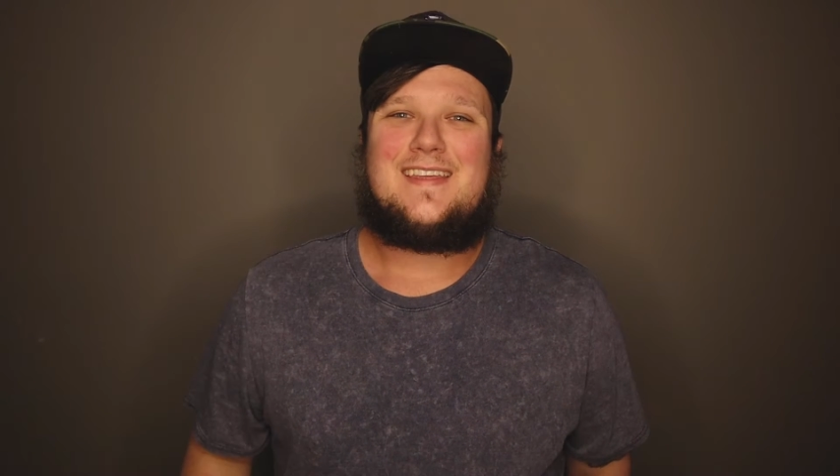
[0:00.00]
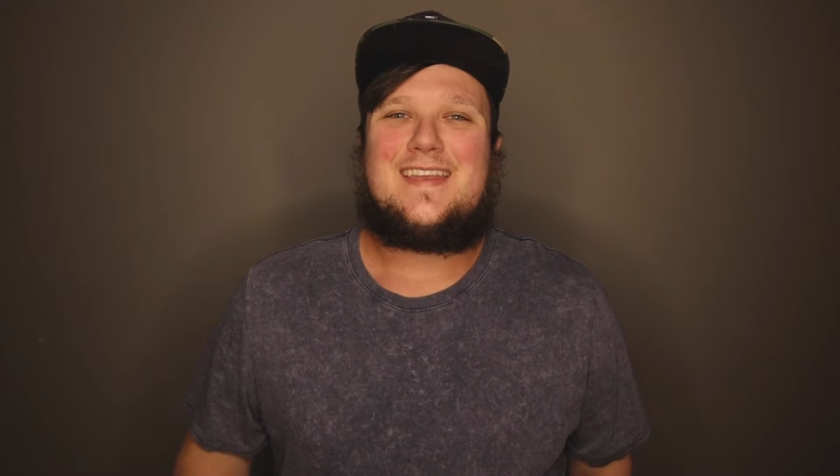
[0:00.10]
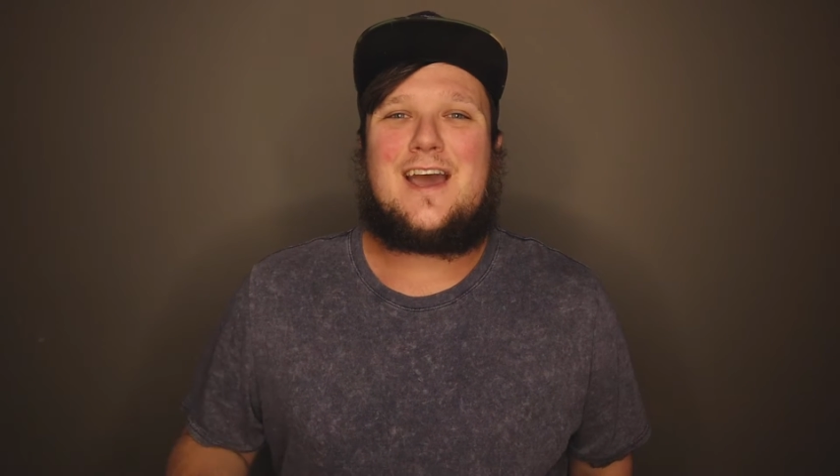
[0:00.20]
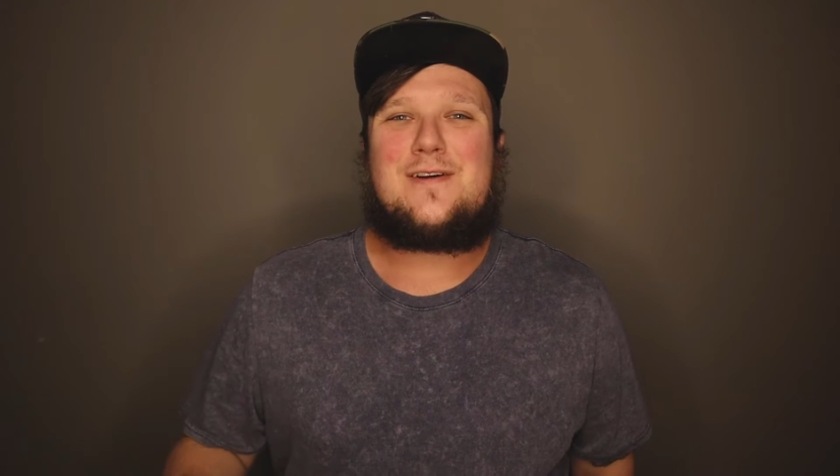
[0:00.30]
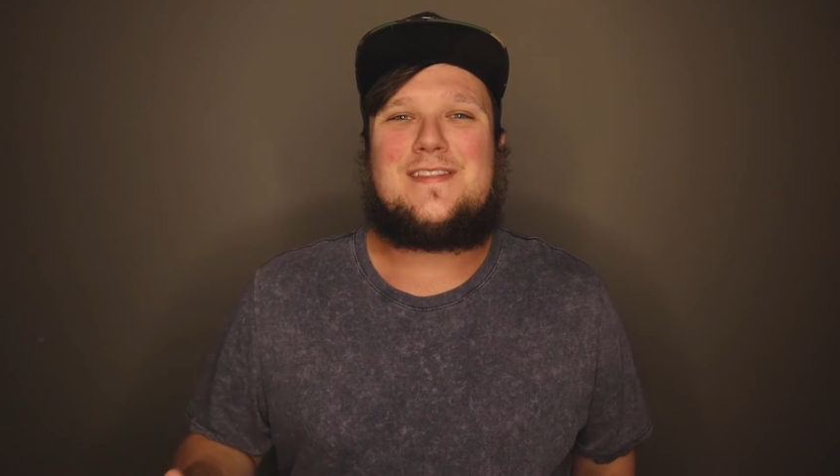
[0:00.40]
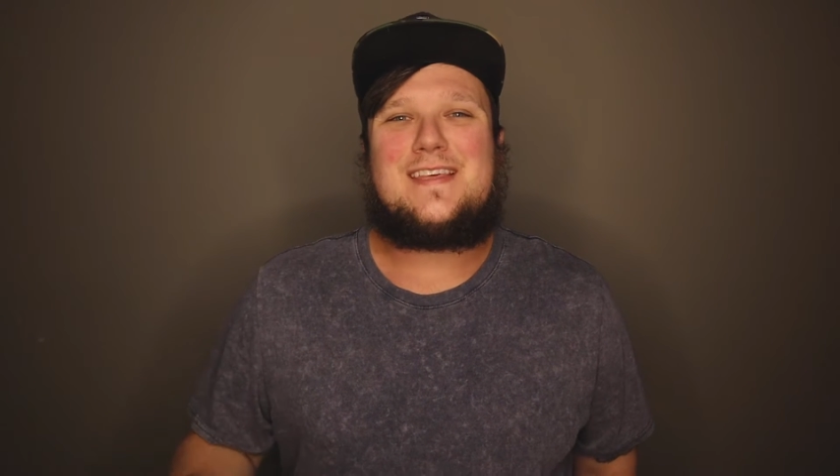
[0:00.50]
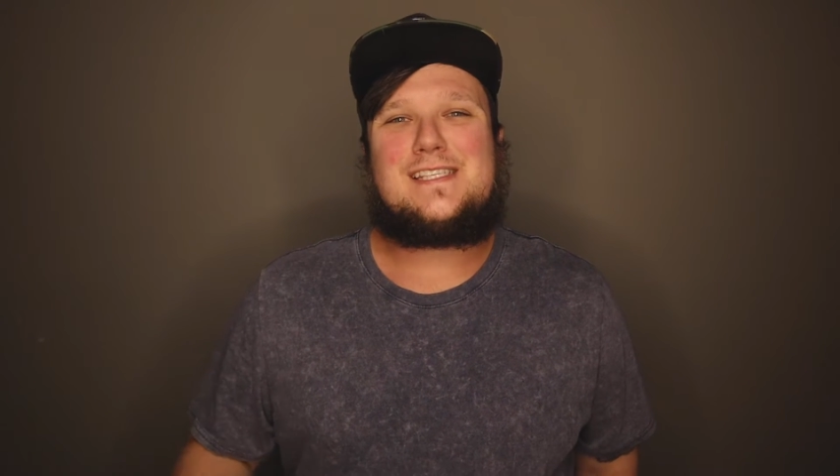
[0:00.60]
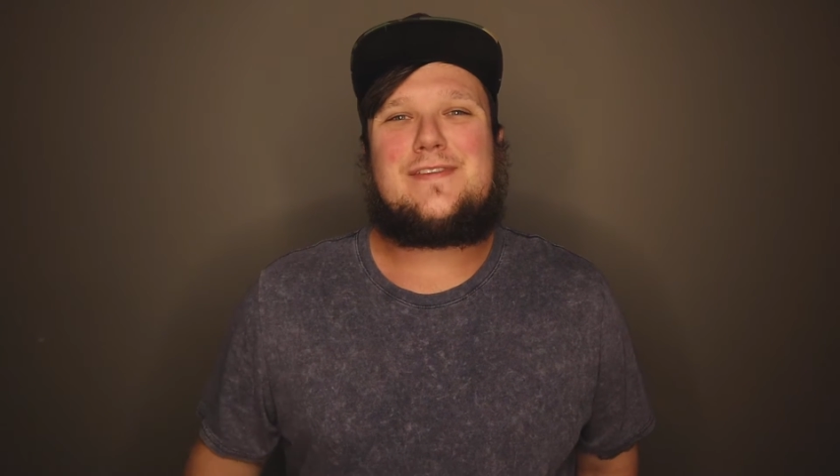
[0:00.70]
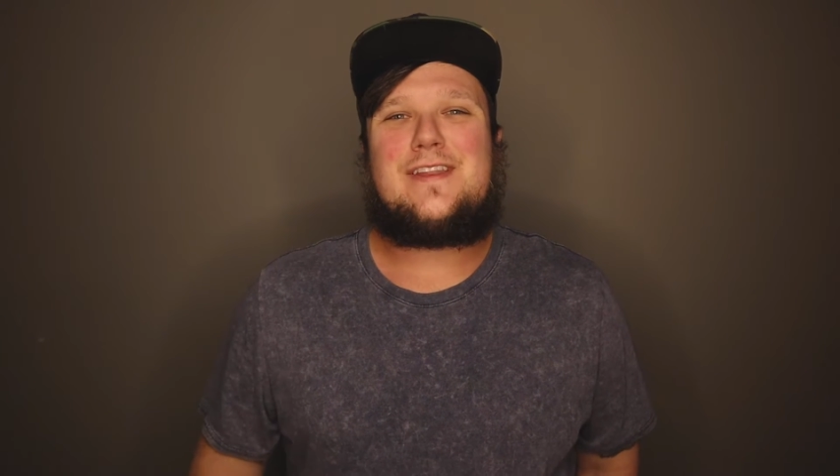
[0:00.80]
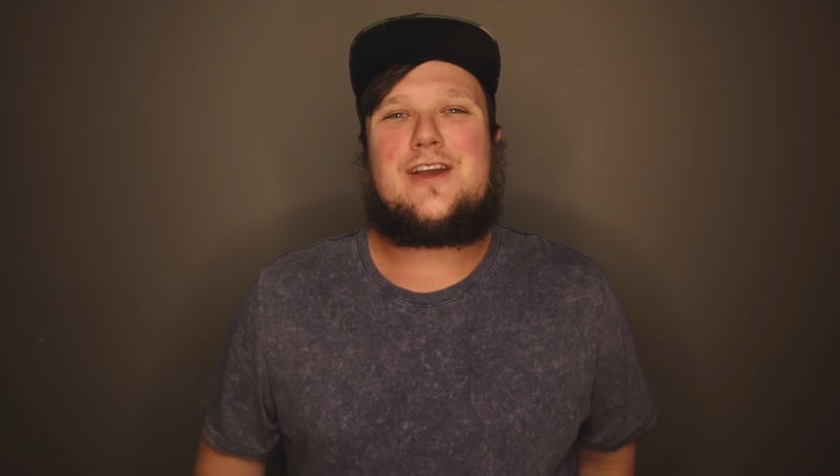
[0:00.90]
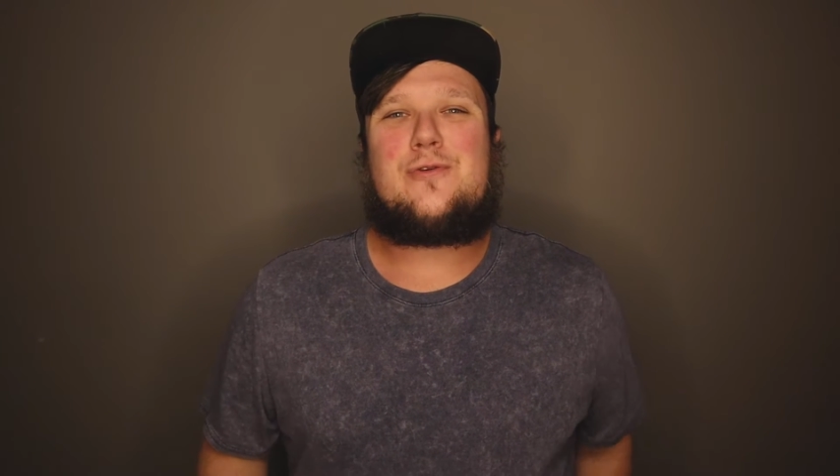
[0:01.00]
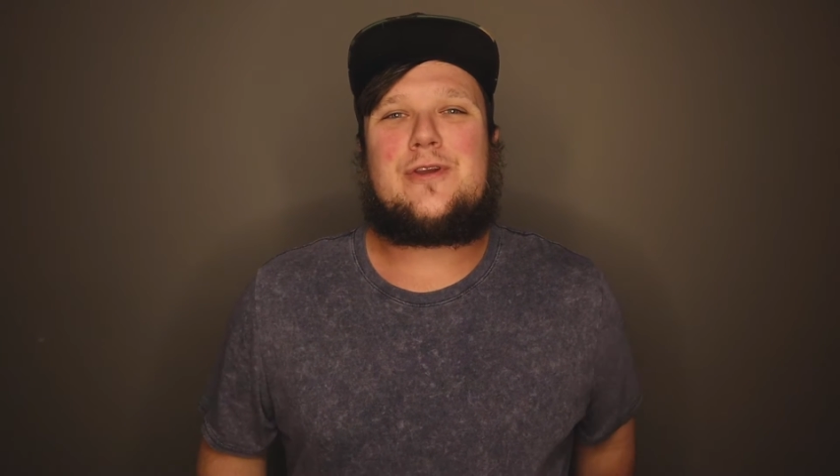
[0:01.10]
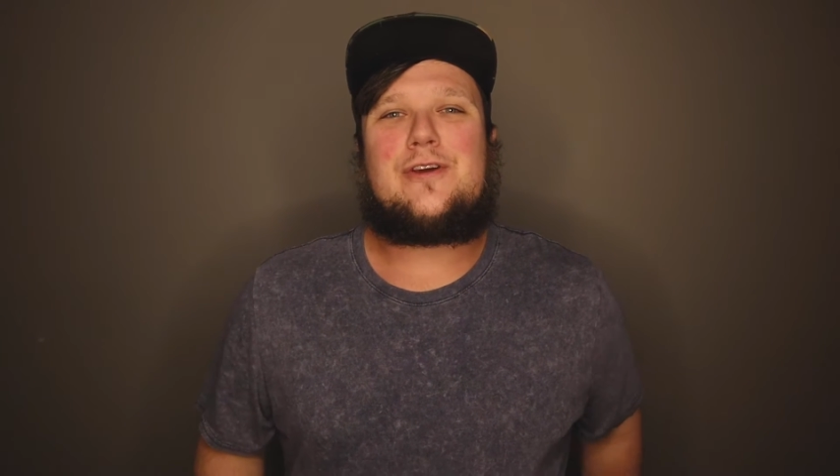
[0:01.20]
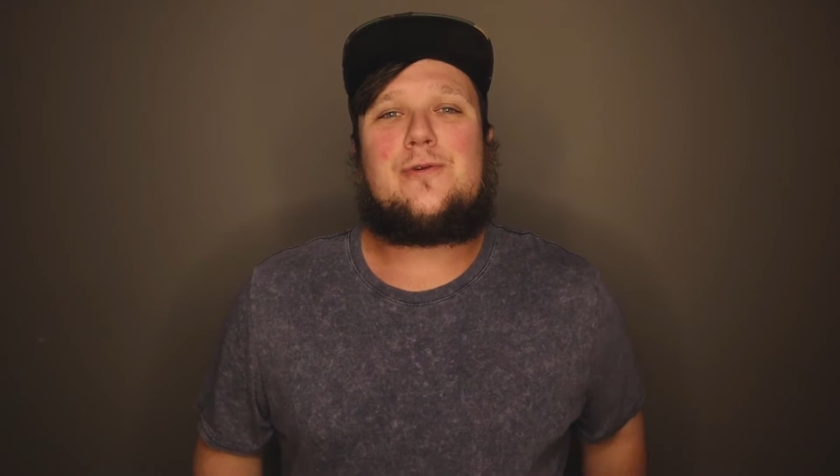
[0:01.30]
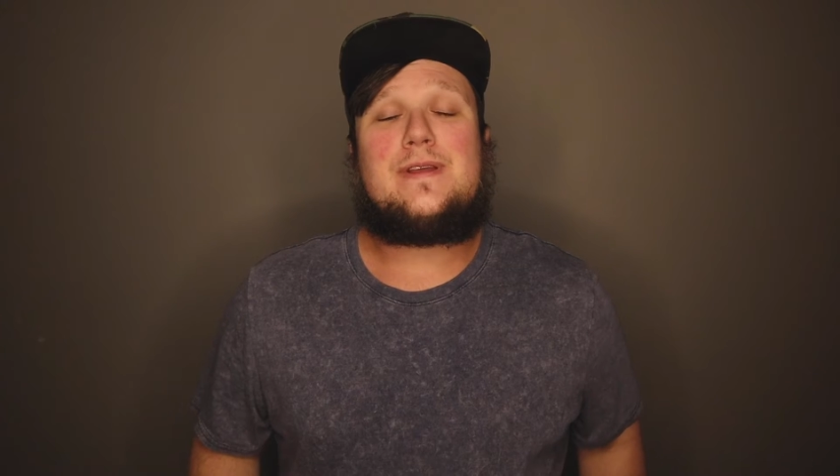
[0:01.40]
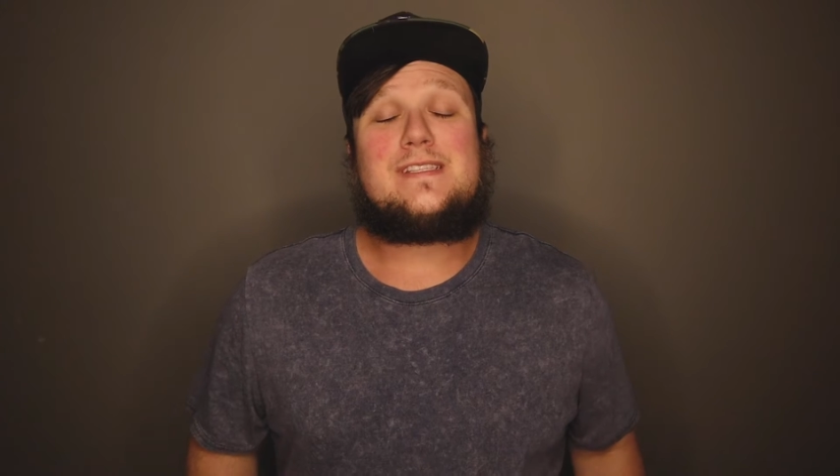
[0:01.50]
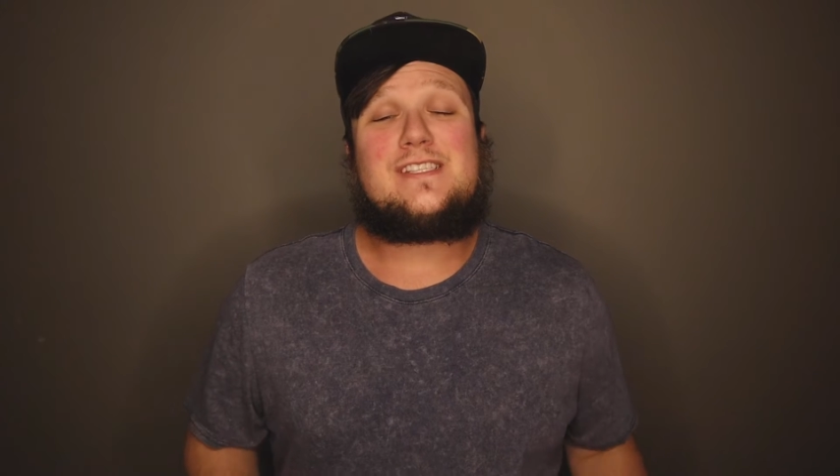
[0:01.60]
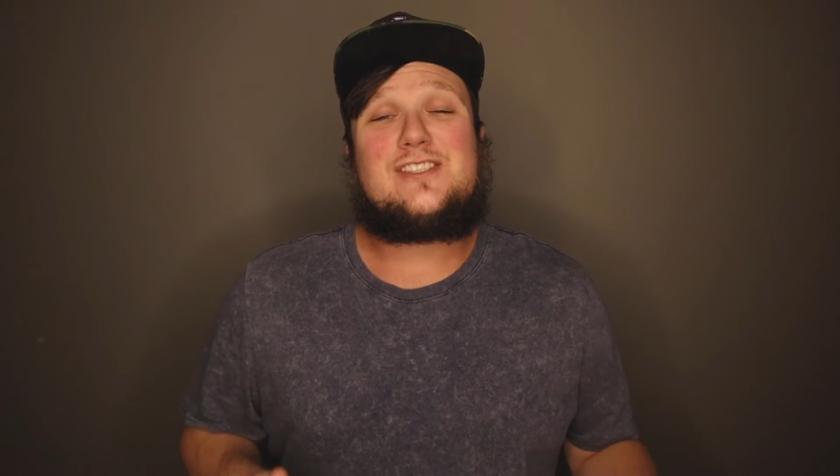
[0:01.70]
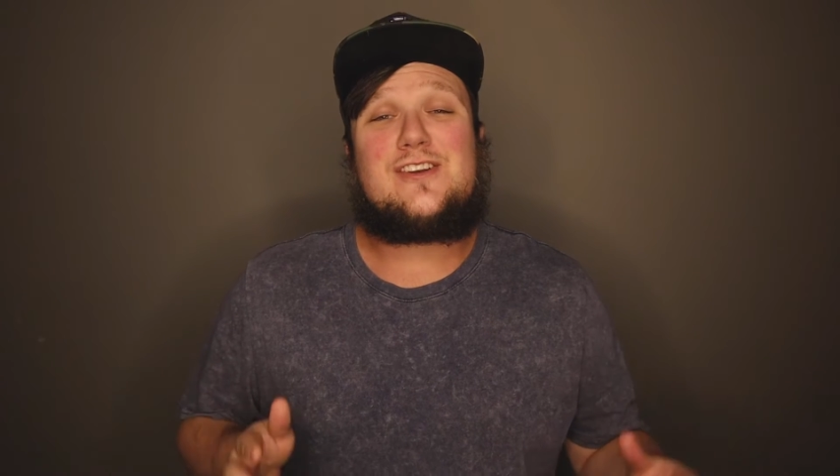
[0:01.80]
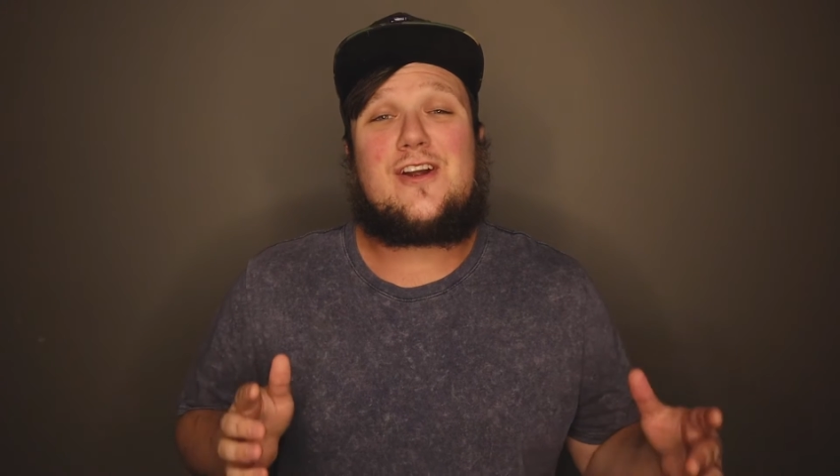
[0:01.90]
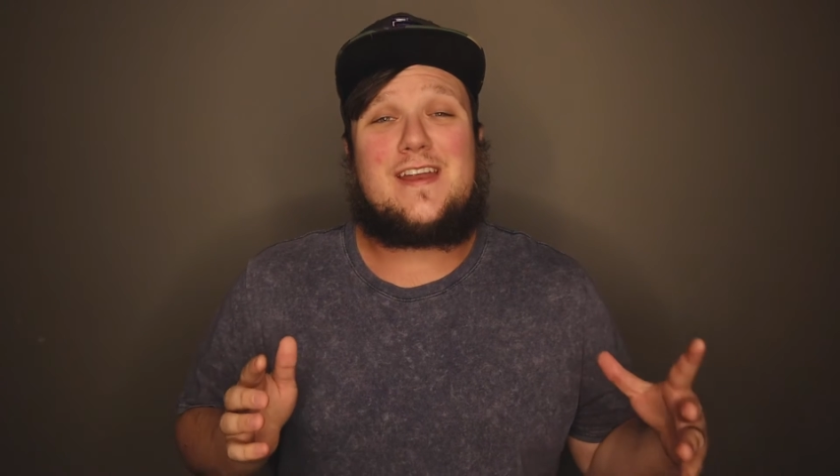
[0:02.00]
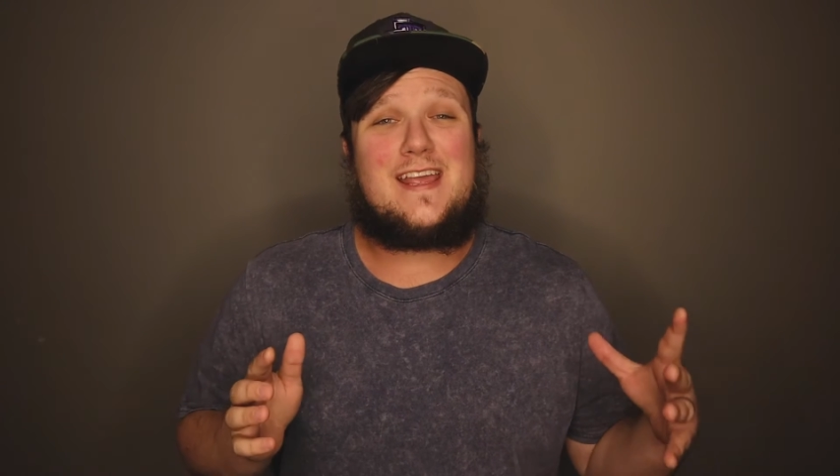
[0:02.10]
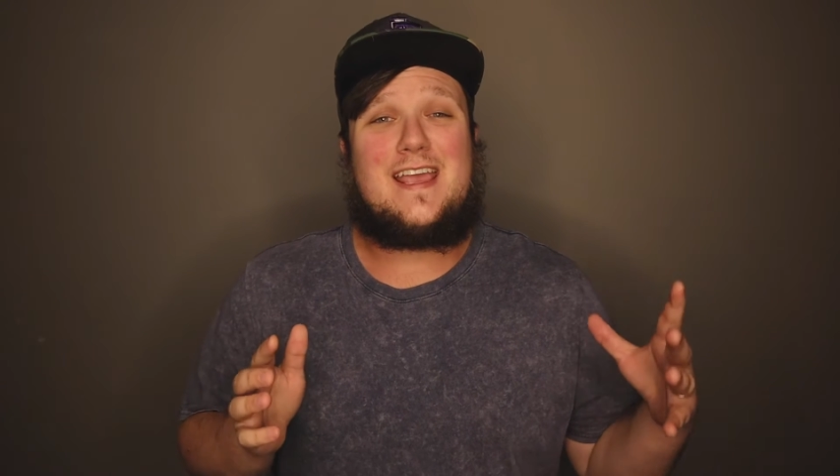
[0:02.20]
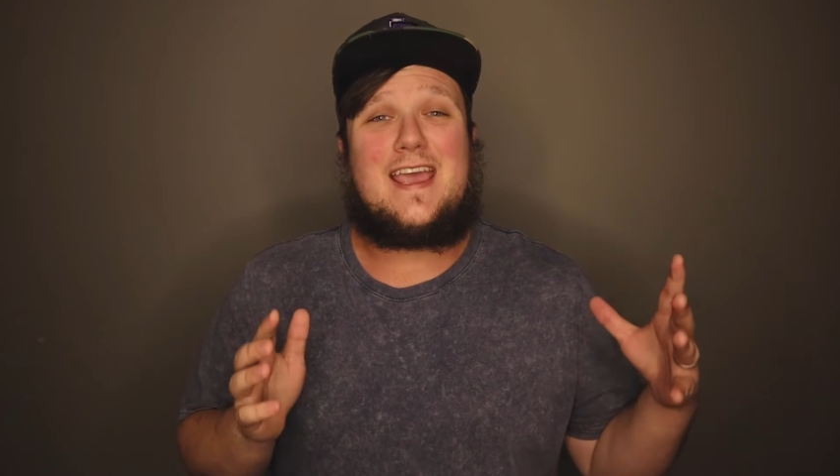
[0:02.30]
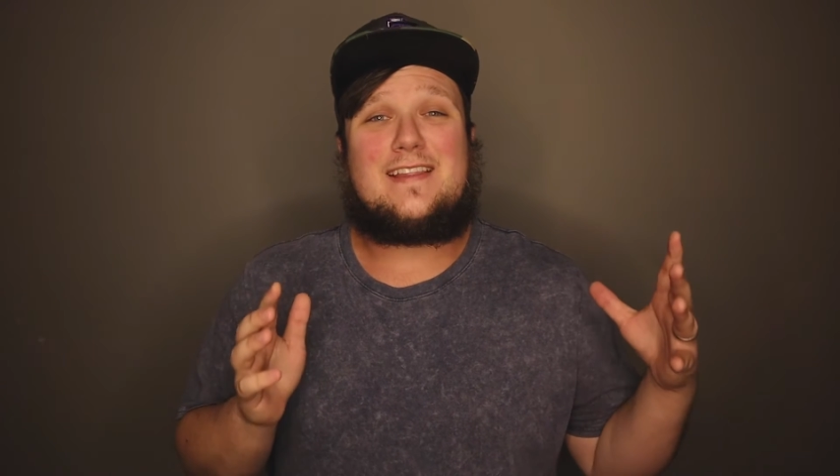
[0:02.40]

Now in this video, we're going to start